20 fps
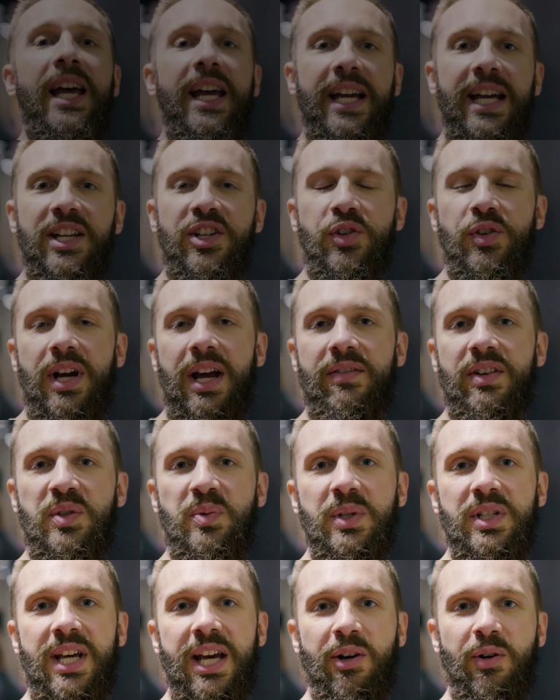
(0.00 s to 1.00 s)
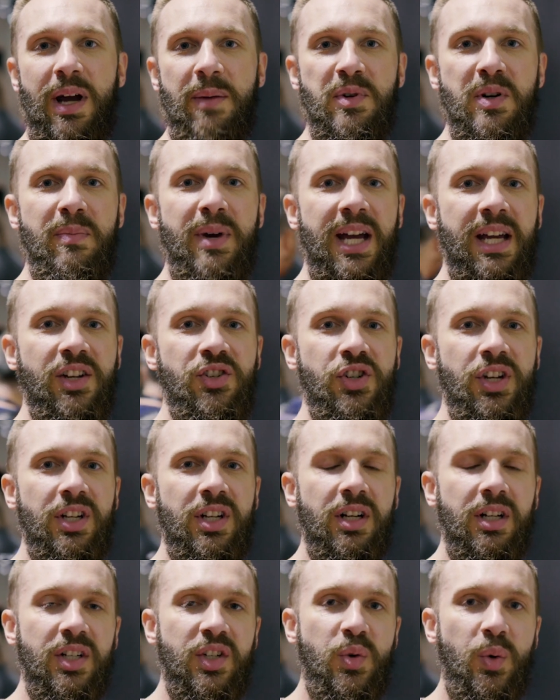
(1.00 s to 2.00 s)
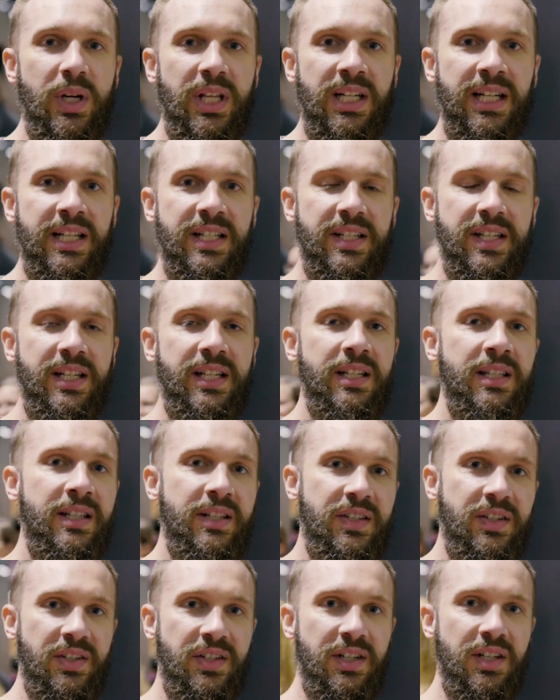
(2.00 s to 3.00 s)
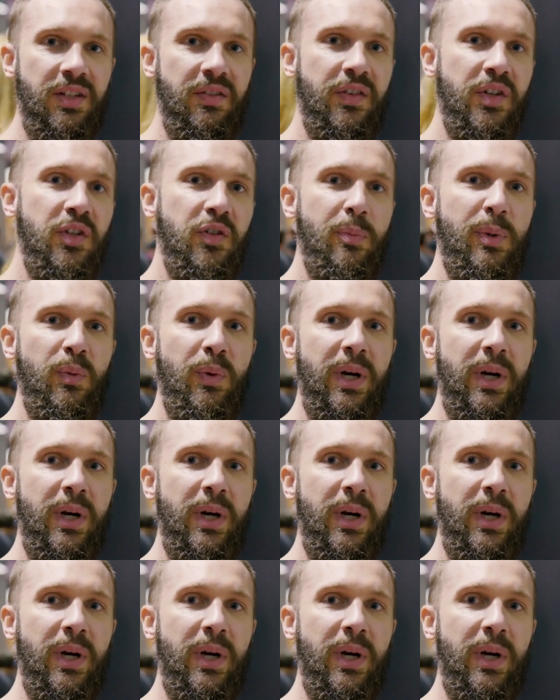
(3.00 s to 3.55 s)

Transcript: Hey guys, Travis with TechRaptor back at Gen Con 2019, and this is the interview you've